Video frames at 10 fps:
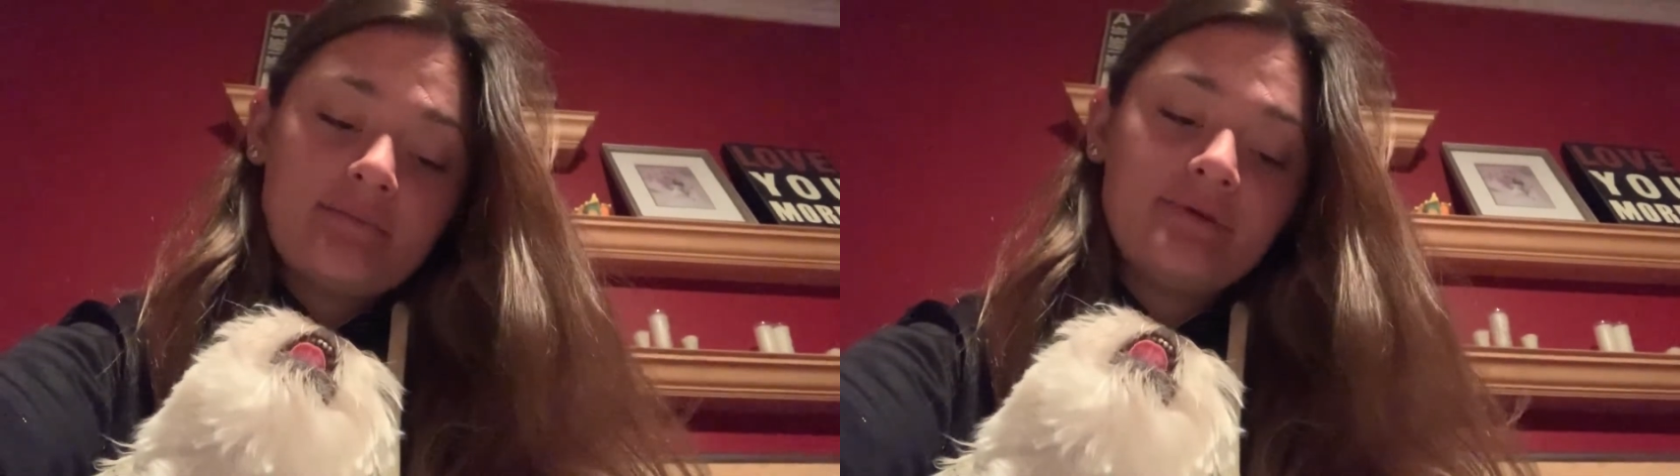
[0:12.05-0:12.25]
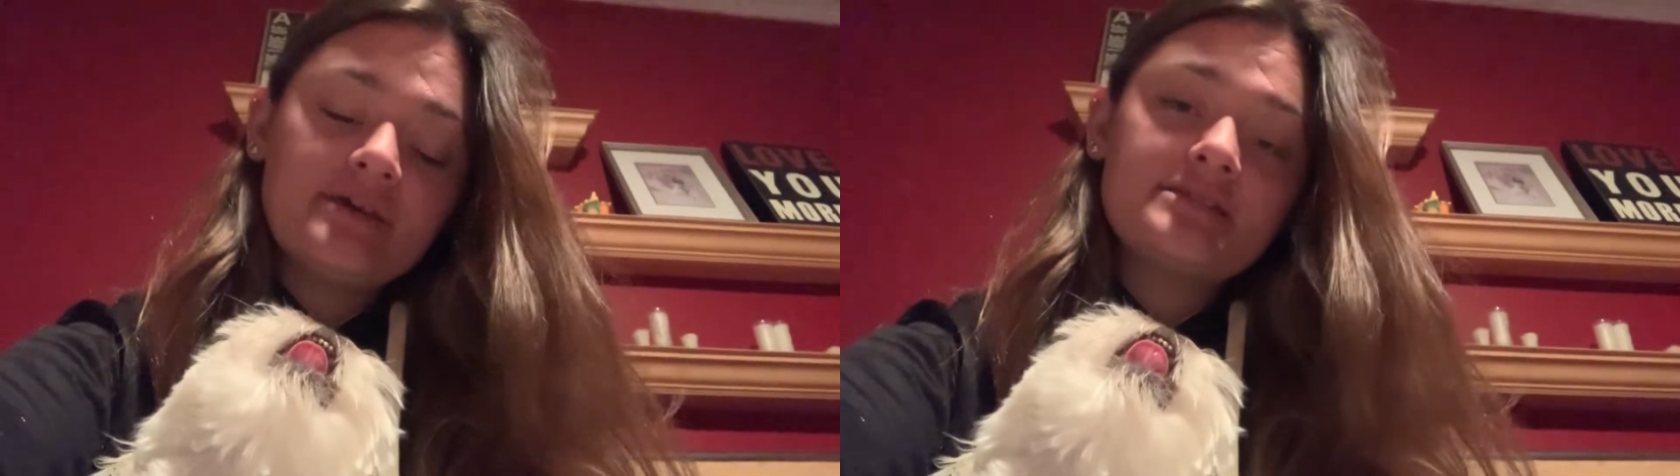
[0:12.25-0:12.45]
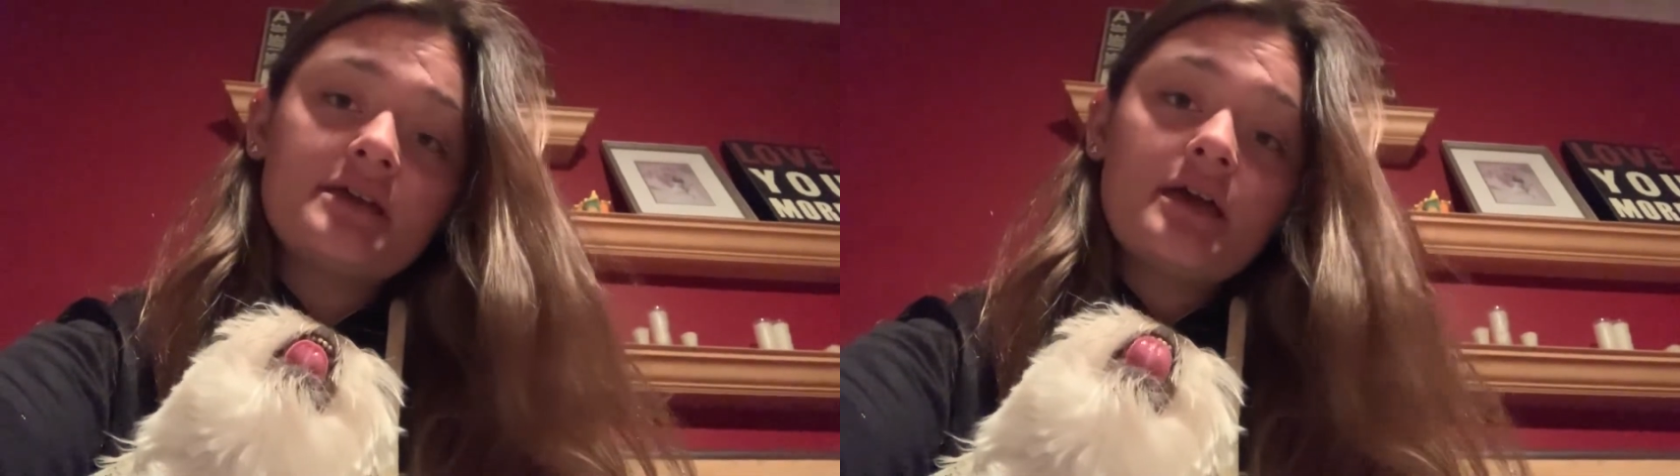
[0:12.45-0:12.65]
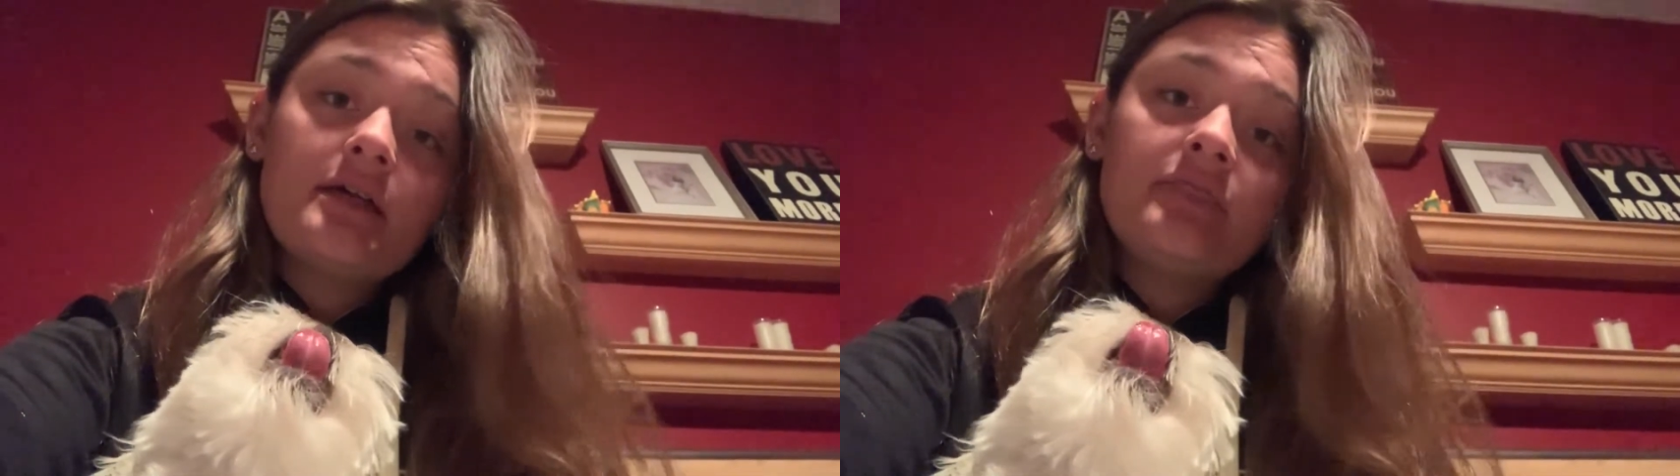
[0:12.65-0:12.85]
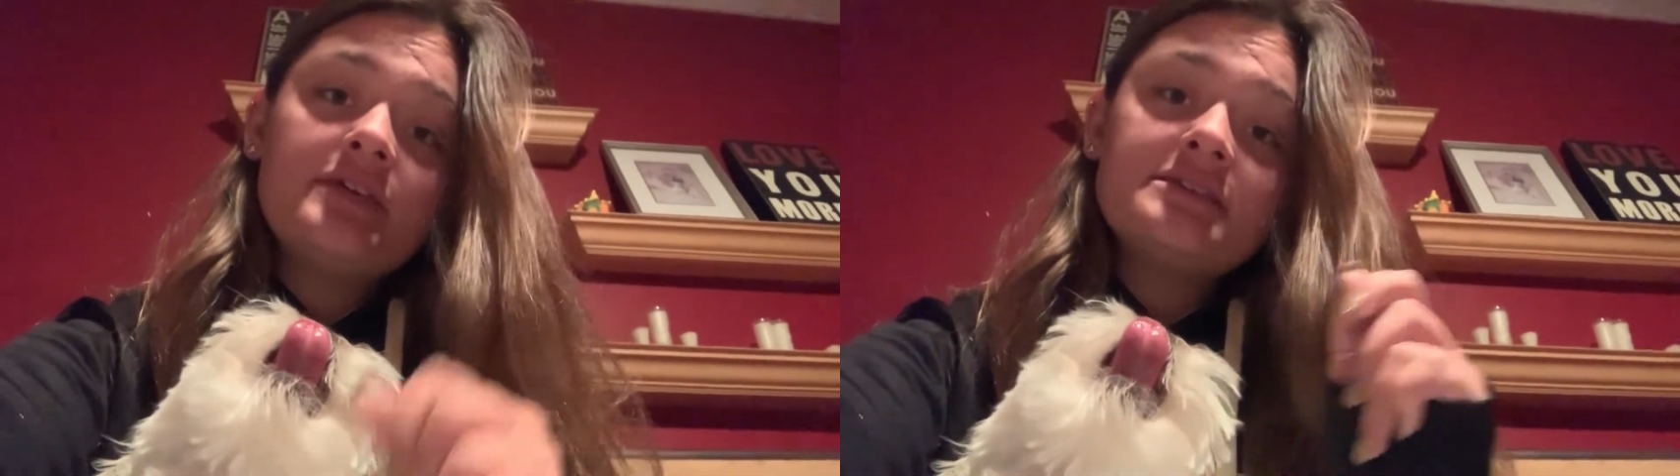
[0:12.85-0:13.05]
because
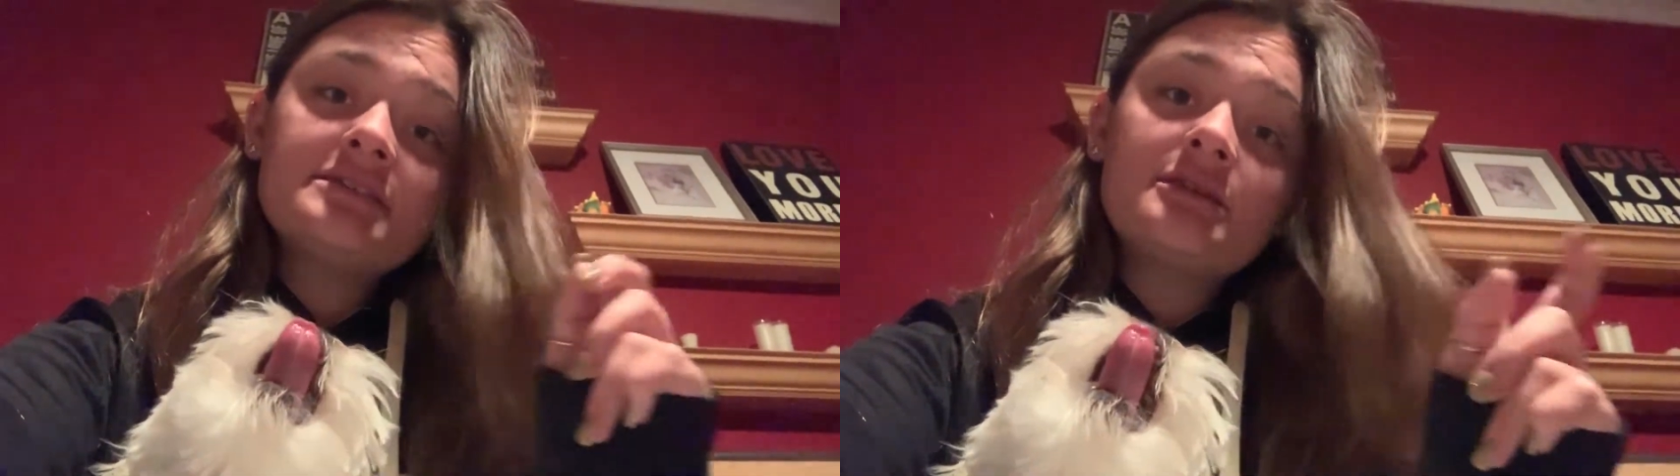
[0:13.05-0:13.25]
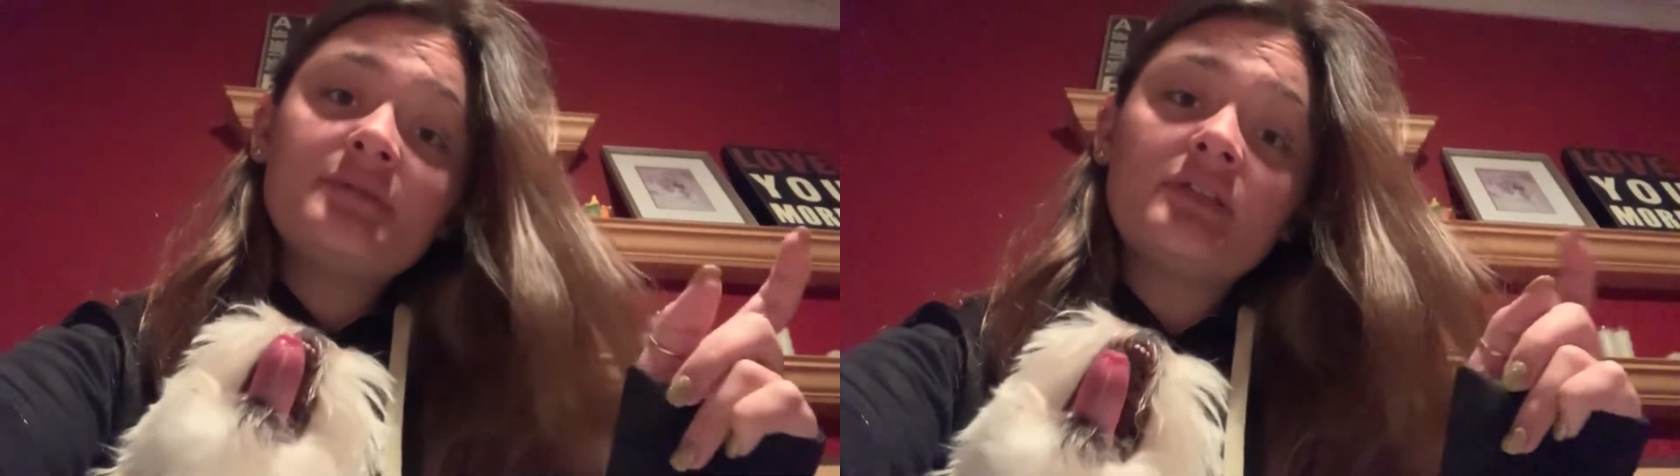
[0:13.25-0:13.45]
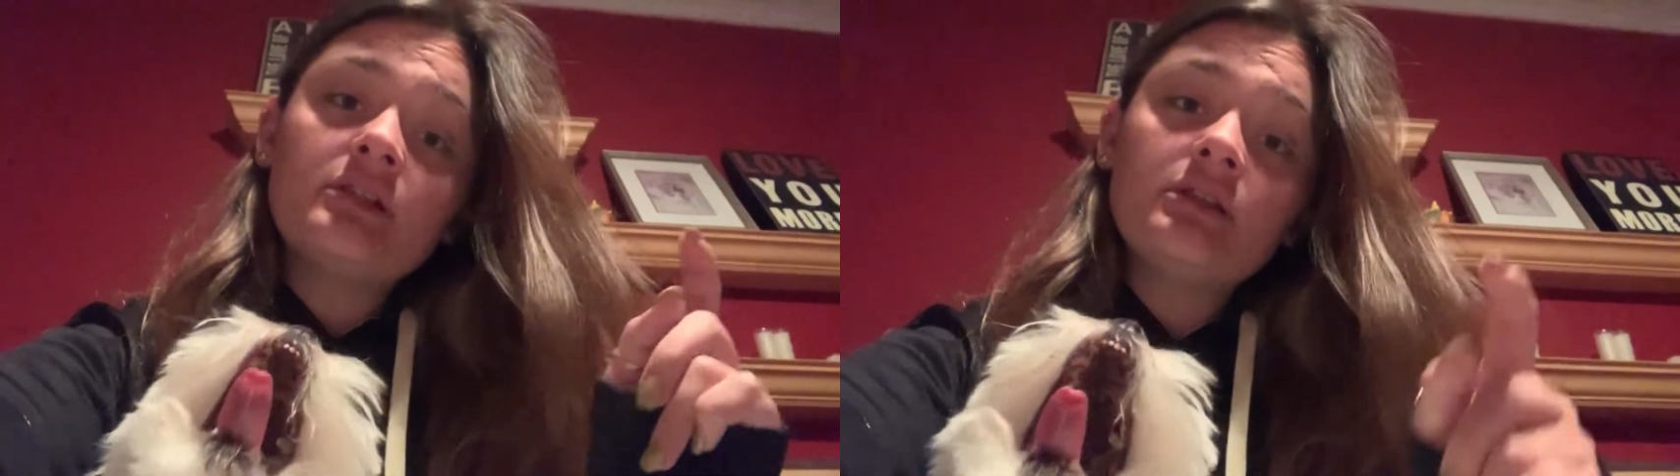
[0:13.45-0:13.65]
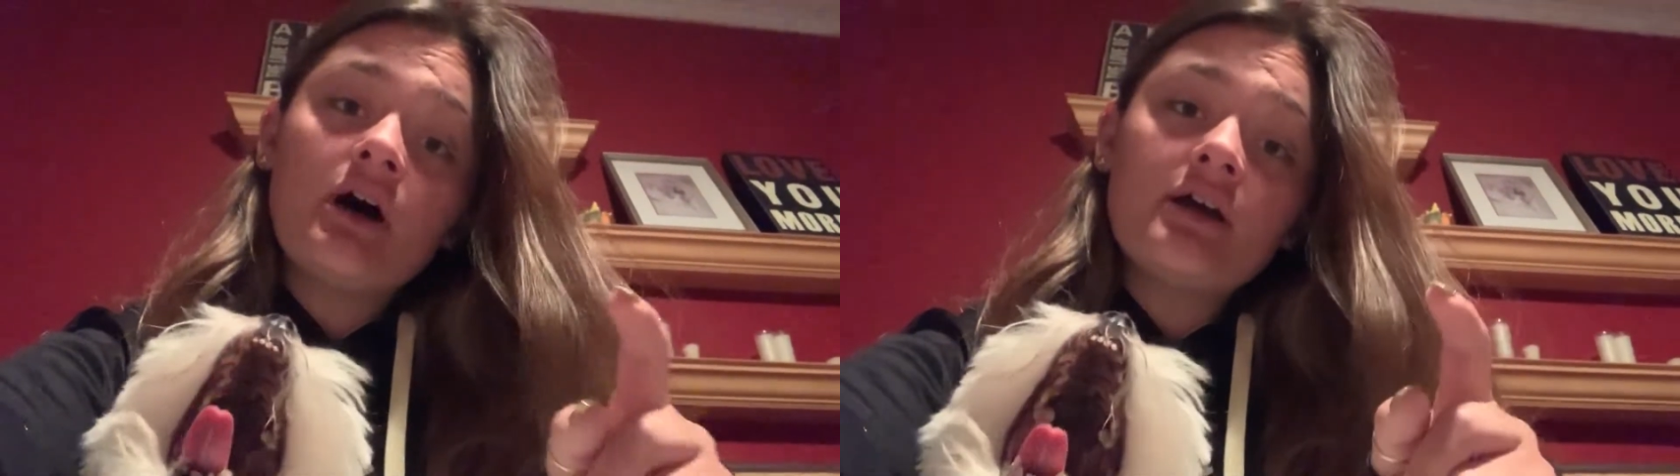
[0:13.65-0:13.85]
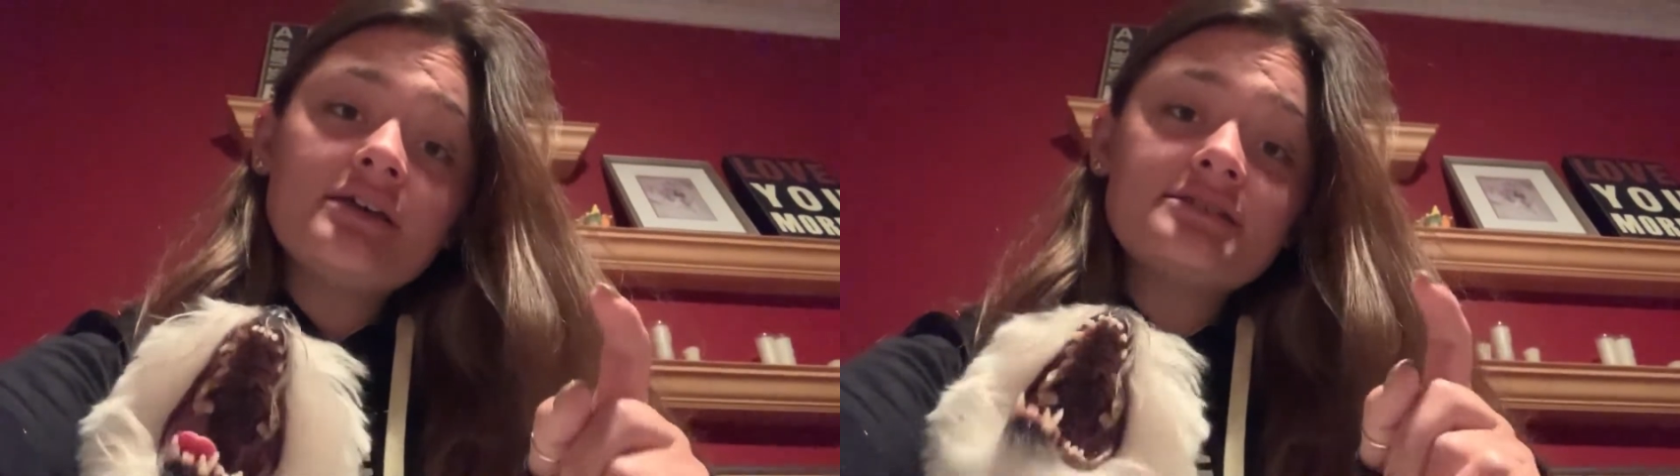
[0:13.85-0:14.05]
this is going to be the
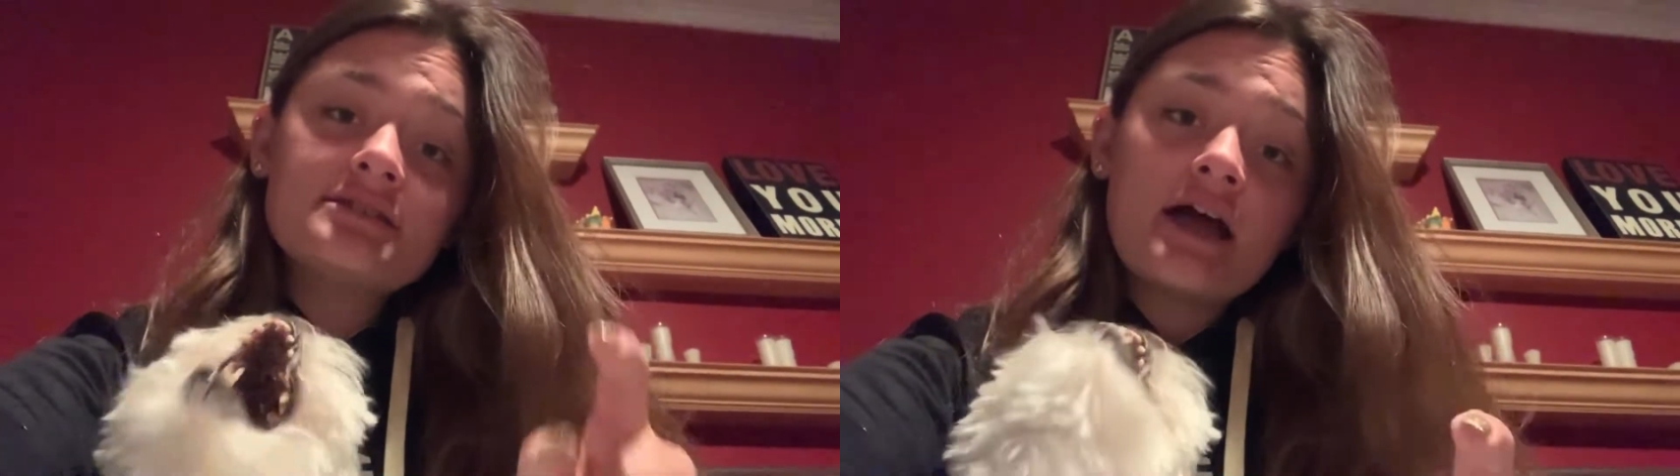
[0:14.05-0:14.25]
longest